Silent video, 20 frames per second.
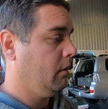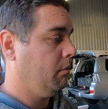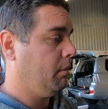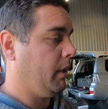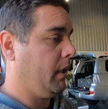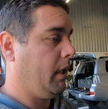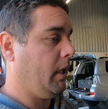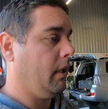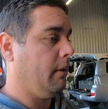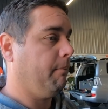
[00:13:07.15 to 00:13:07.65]

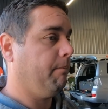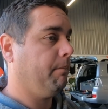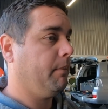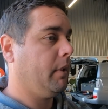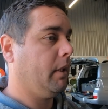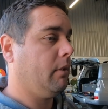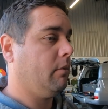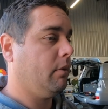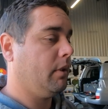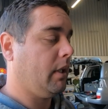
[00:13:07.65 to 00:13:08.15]
But yeah,
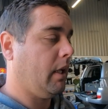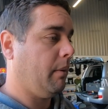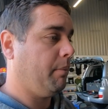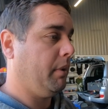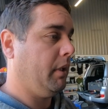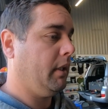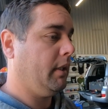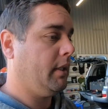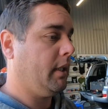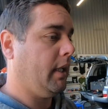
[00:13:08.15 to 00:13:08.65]
that's what's
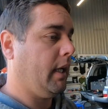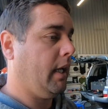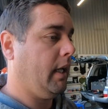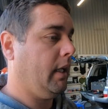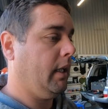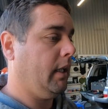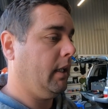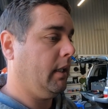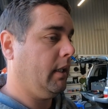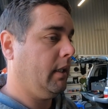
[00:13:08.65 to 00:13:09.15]
happening
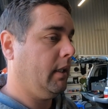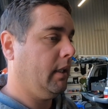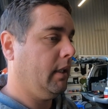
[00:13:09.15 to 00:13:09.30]
today.